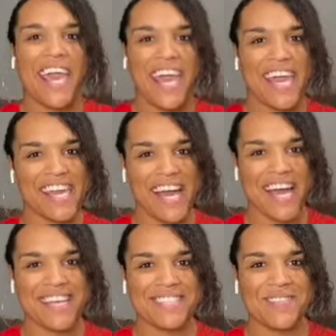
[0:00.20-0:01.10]
Hey
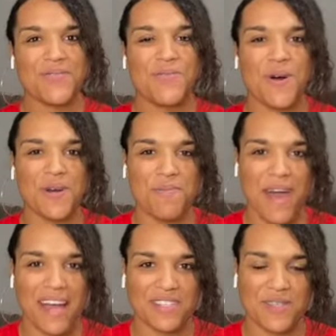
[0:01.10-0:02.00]
guys, welcome
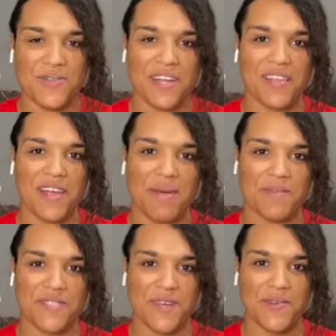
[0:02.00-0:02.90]
back to another
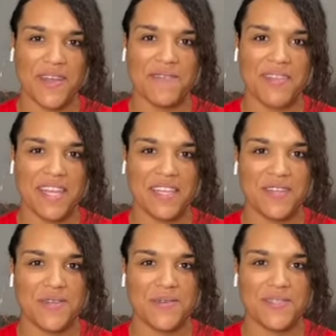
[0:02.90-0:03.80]
episode of Nanny
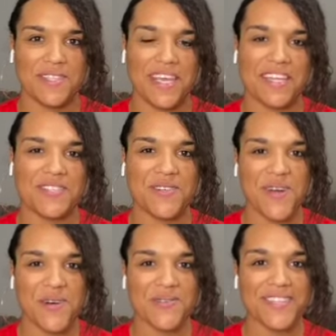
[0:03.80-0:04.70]
News. It's your
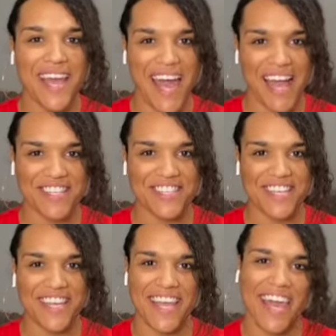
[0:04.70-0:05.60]
host,
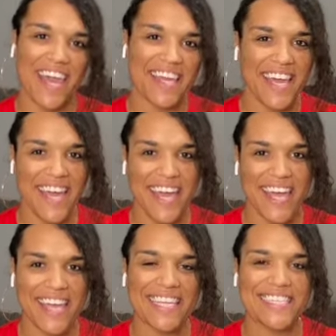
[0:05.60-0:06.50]
Ashley,
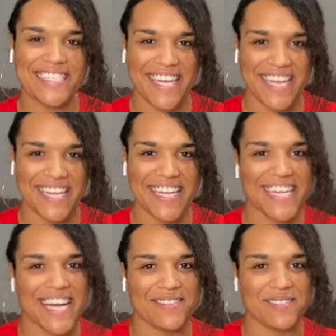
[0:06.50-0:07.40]
aka Nanny
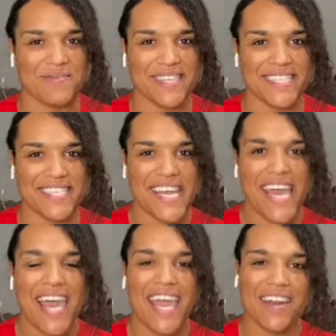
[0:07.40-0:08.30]
Announcements.
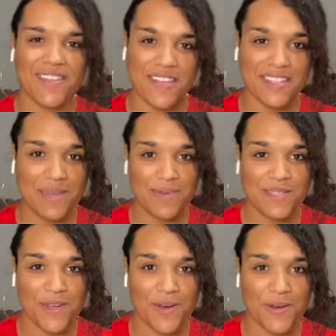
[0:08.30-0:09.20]
And on this
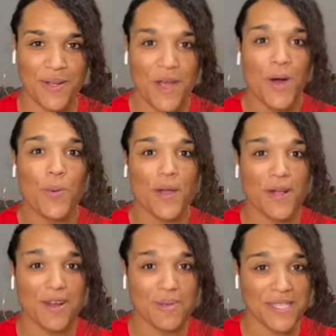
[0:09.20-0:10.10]
episode, we're
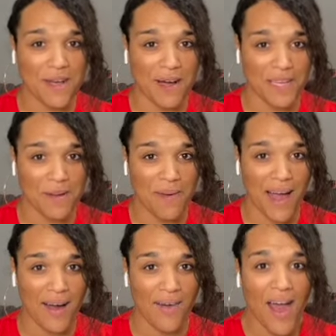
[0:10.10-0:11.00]
going to be talking
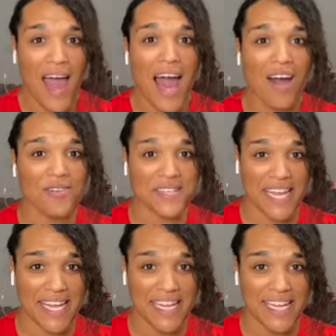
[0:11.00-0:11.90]
about how a
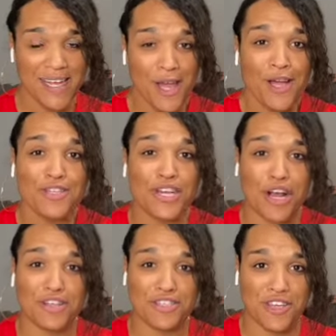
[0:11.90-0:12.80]
nanny
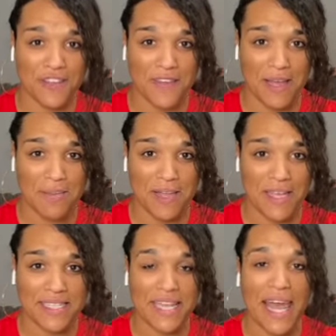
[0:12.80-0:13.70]
charged their
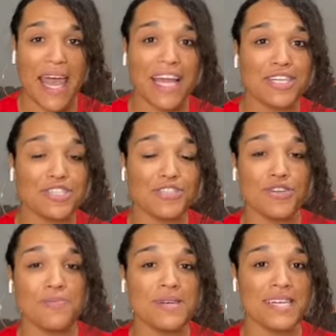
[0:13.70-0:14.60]
families
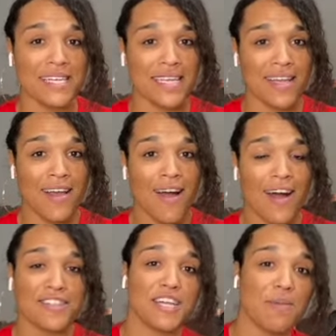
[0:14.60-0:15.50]
extra money
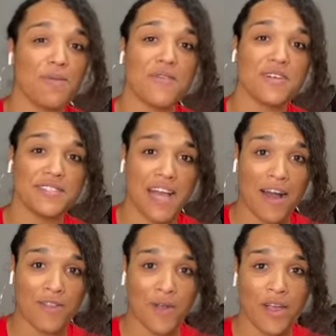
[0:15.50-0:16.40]
on top of her
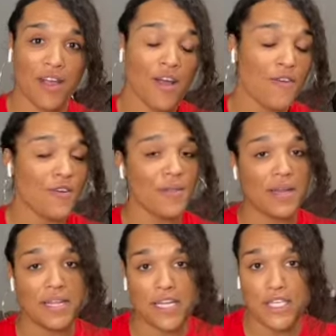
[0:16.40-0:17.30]
salary for
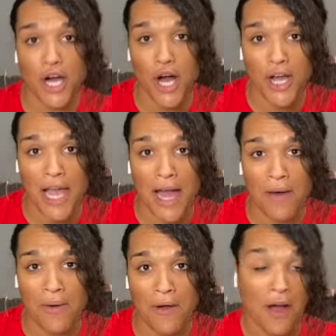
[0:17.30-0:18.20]
letting the dog
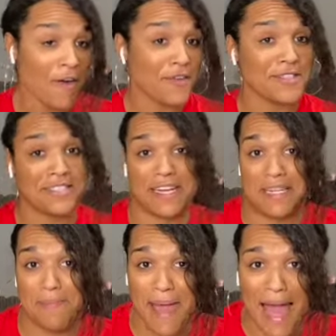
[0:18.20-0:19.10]
out, for
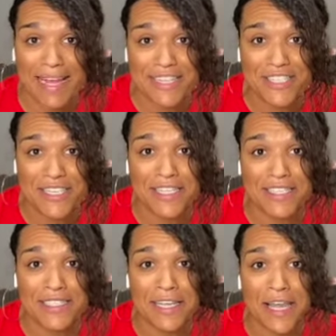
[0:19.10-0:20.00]
signing
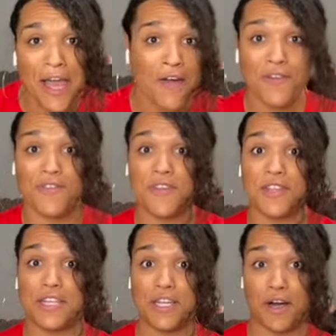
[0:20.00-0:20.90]
packages, for
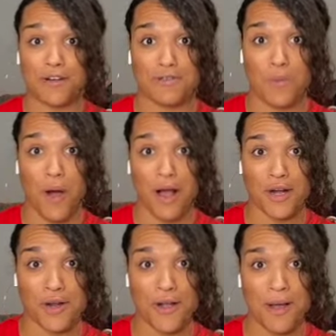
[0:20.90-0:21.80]
filling the dog's
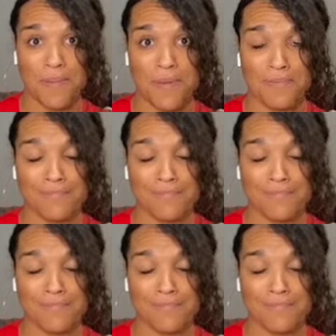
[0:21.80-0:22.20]
water up.